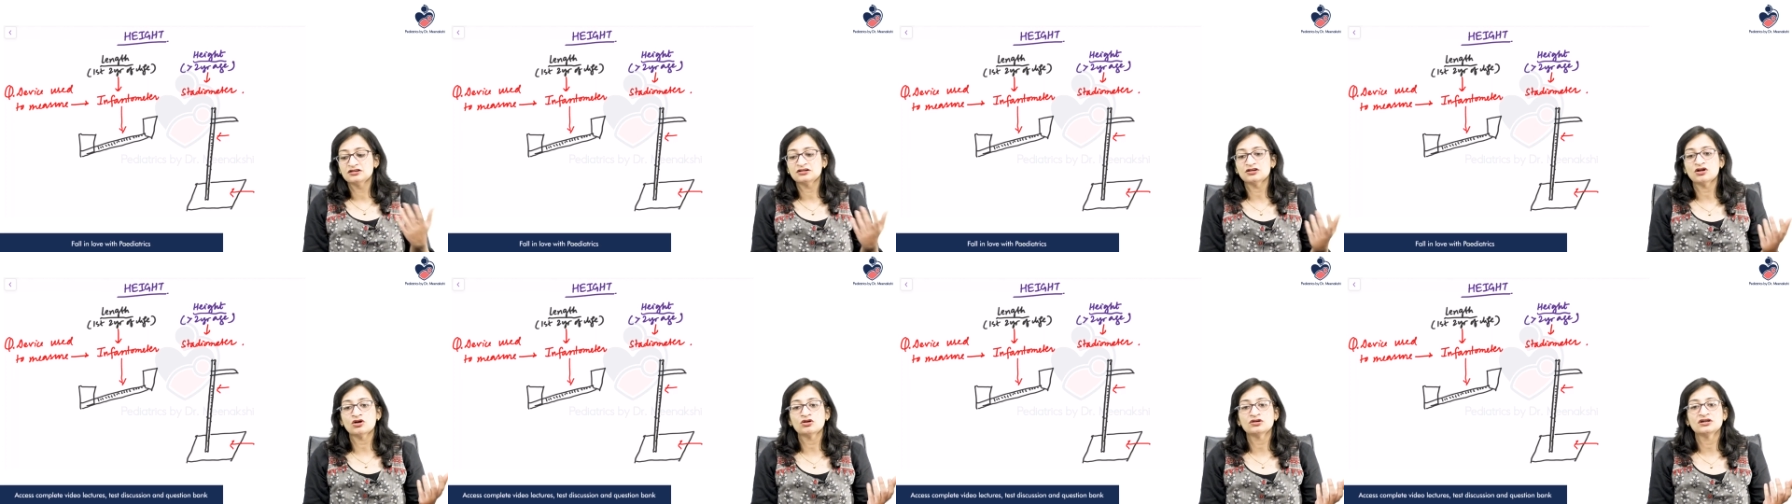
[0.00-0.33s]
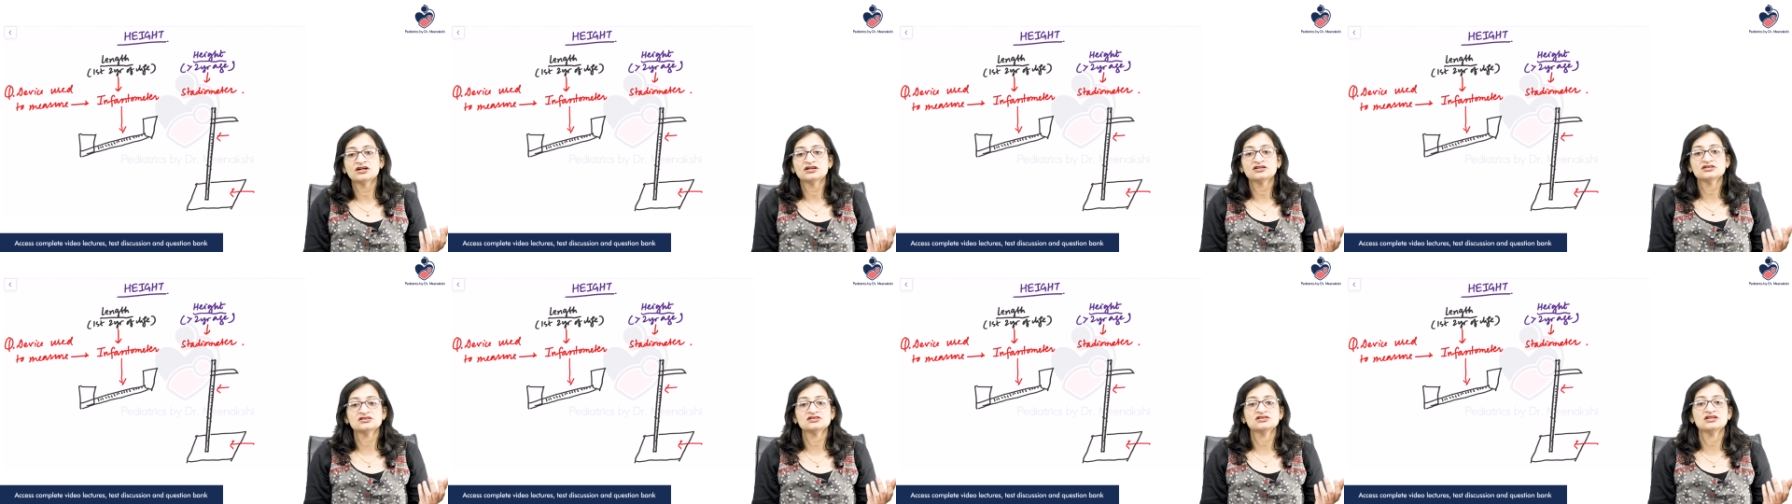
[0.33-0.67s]
Now
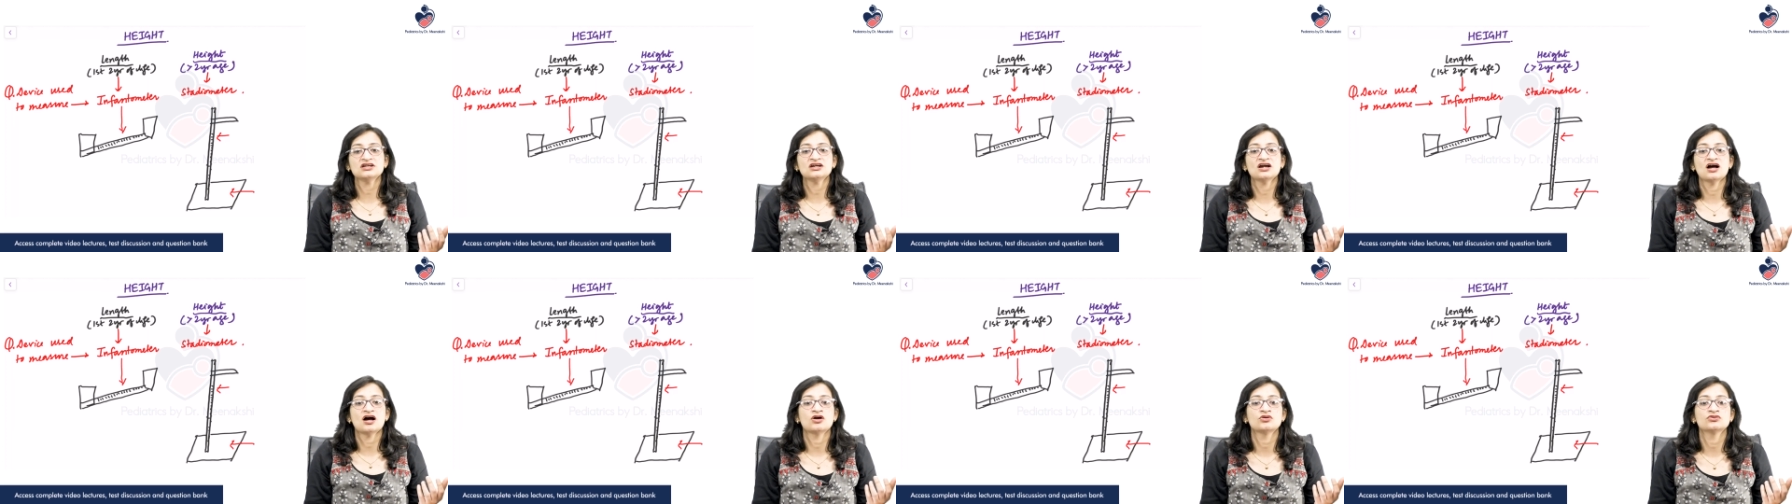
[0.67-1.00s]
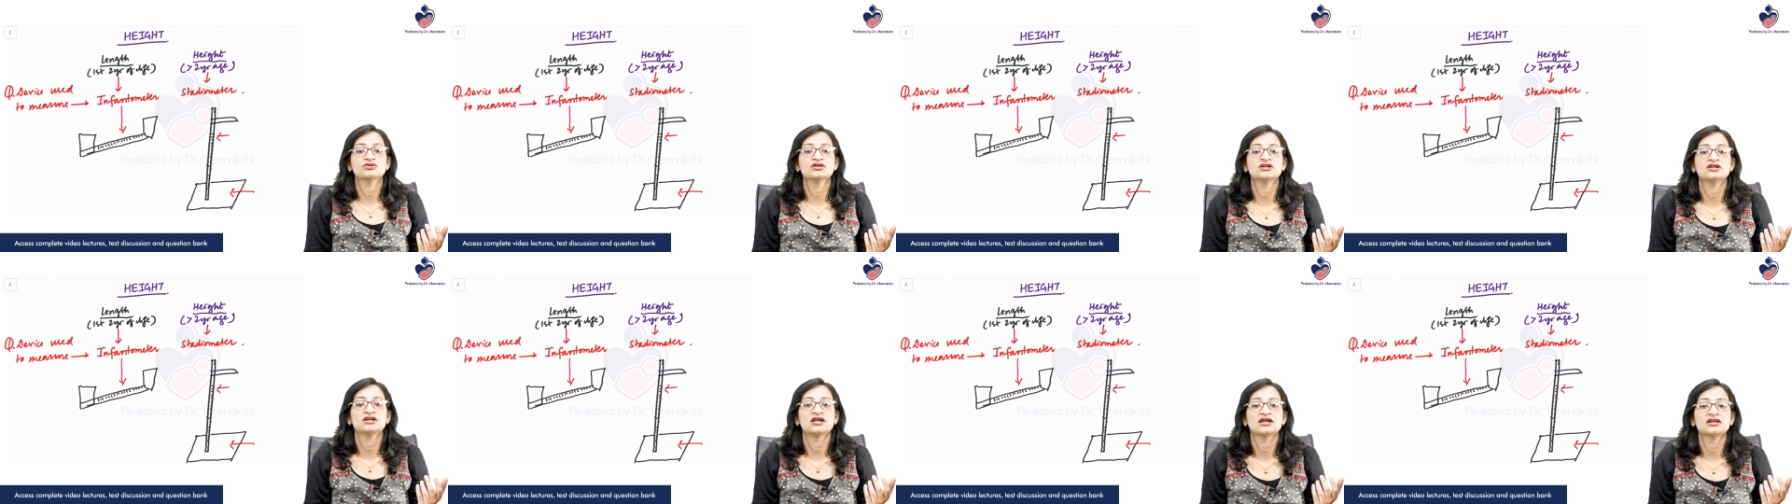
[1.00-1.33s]
let us see how
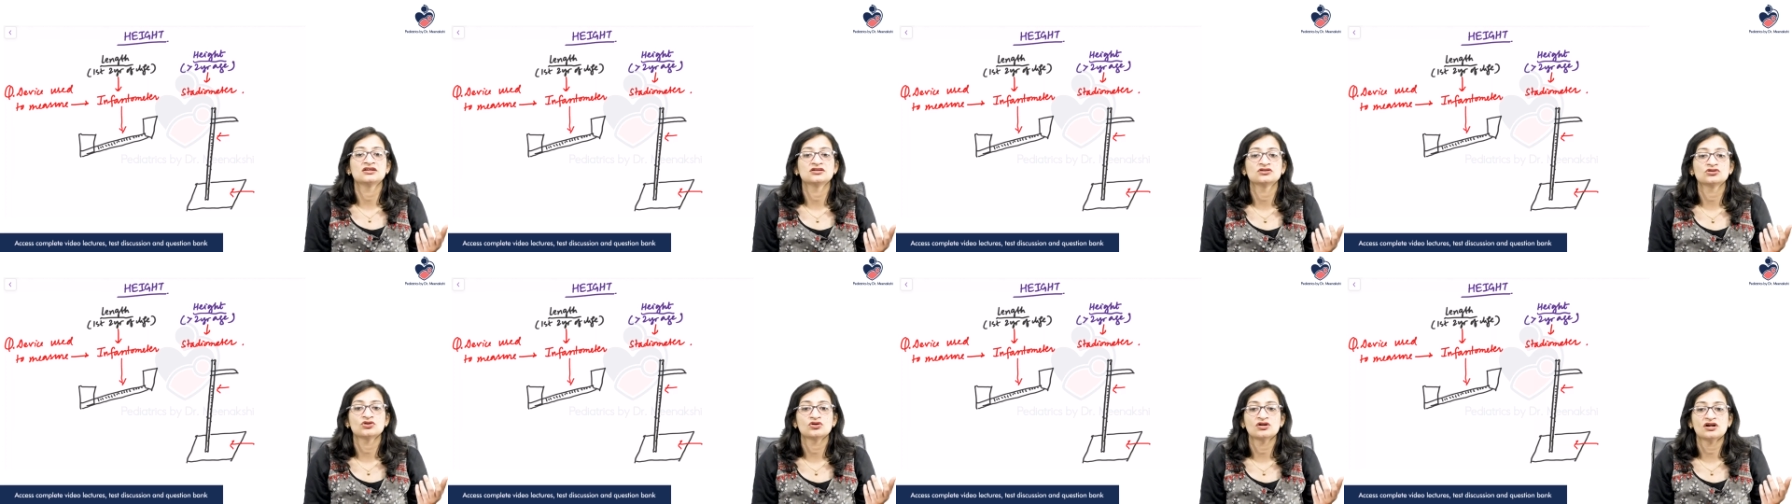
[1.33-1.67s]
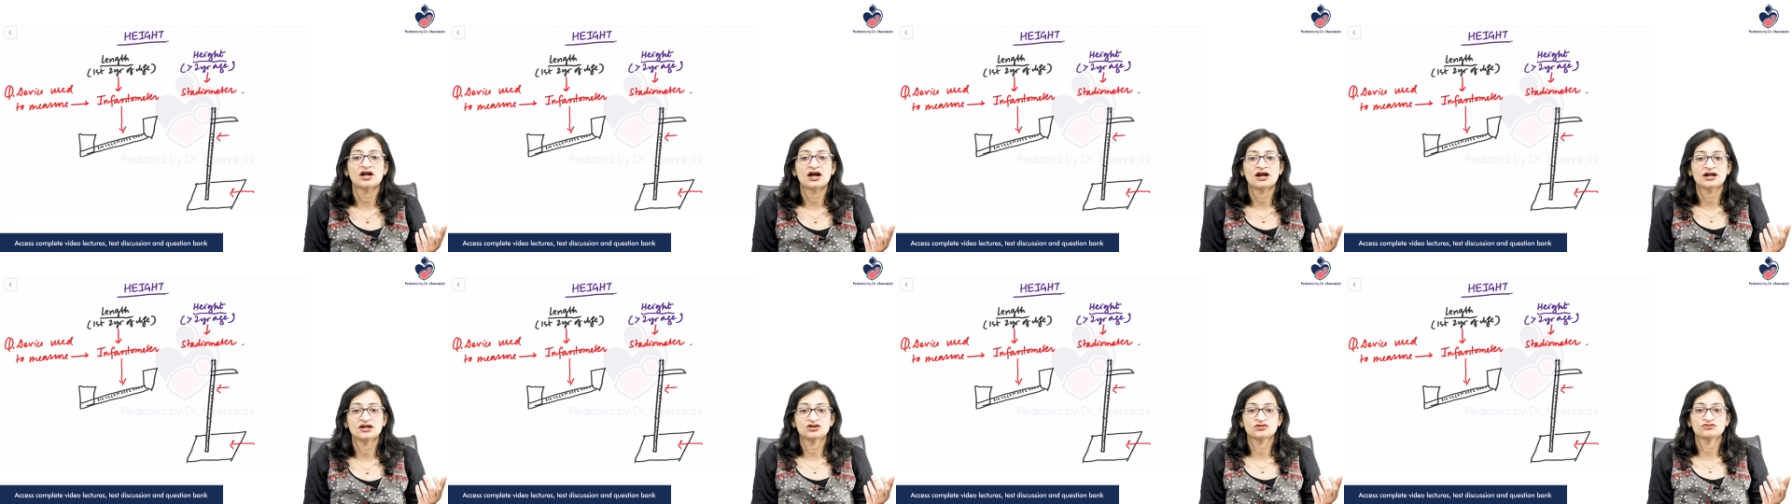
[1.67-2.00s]
the length or
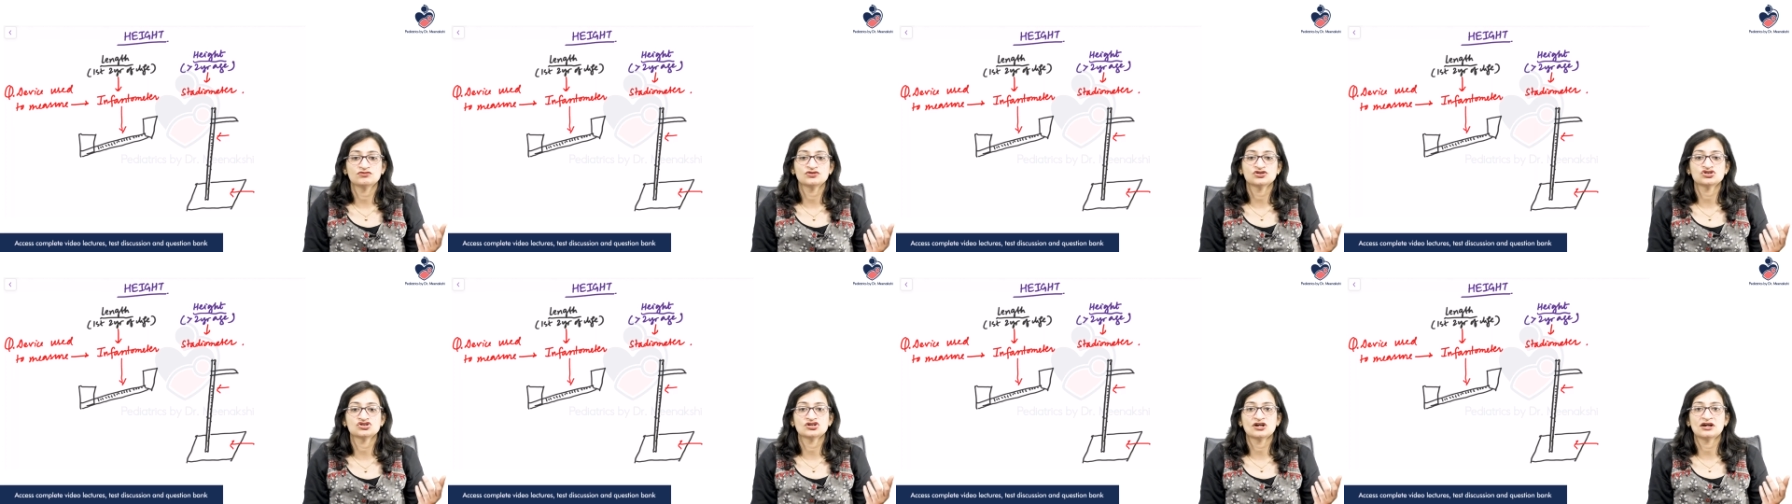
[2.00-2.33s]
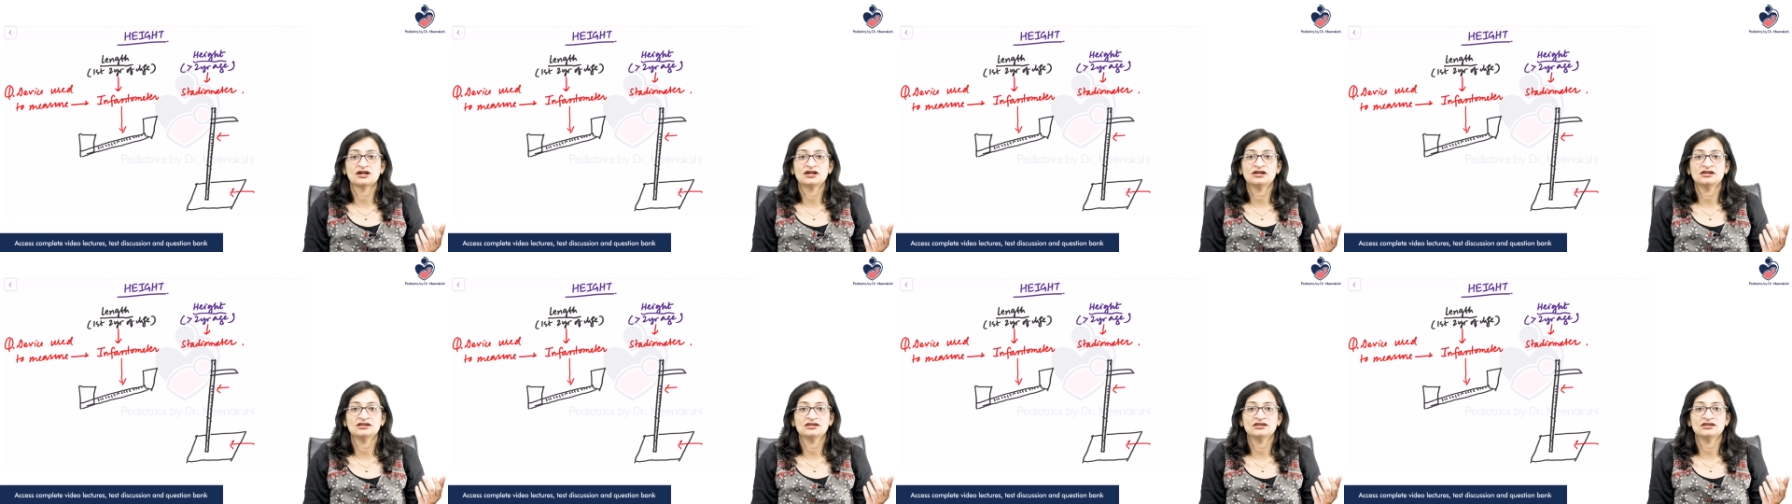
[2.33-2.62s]
height of a child